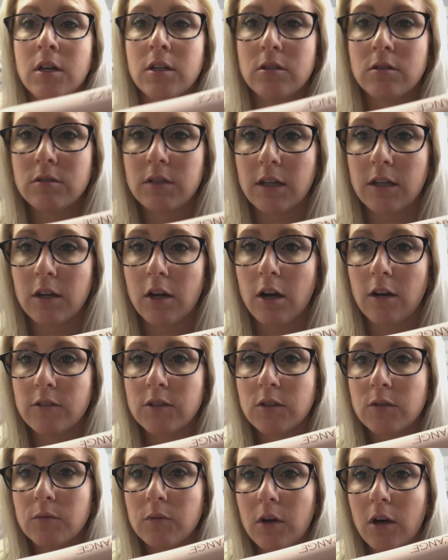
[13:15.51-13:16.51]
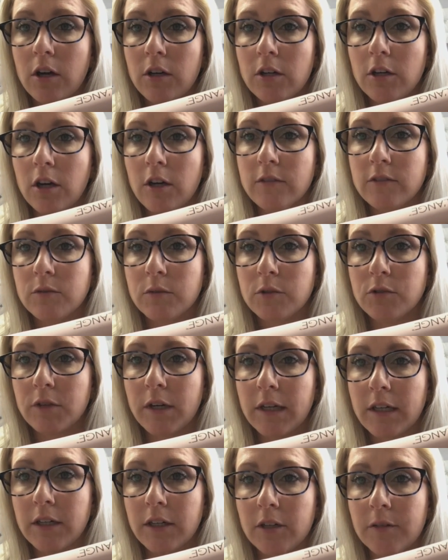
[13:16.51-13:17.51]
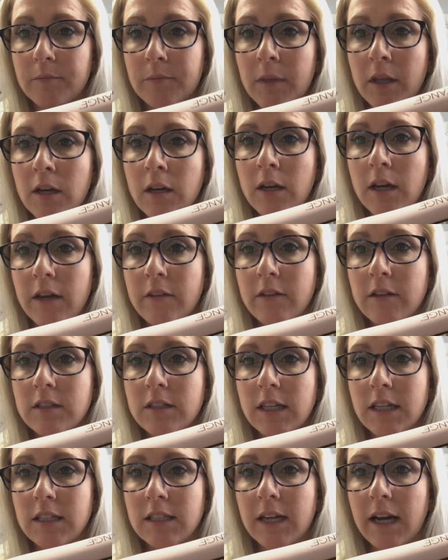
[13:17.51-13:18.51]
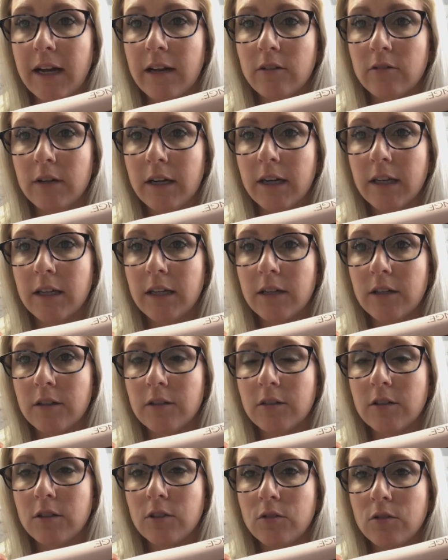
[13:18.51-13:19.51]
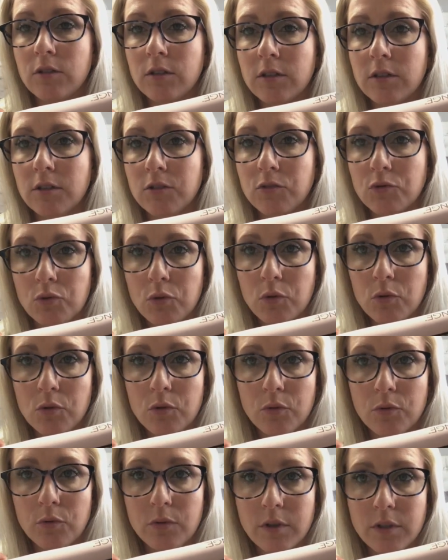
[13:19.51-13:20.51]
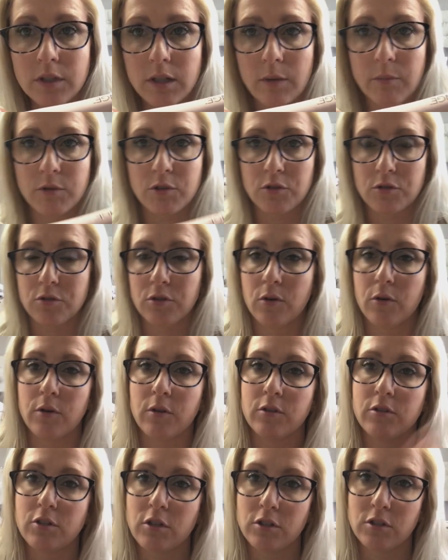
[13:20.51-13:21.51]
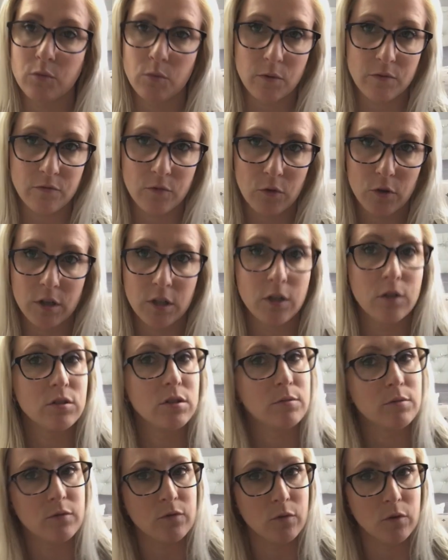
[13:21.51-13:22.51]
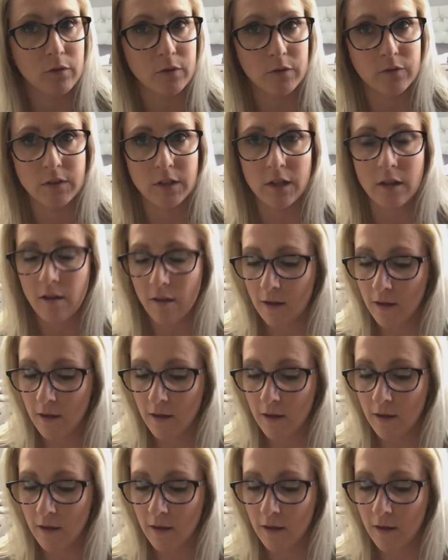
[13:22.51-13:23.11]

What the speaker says: So it's got an on and off switch right here. And then it's got a dial right here that you can control the temperature. So it starts at 140 and goes up to 450.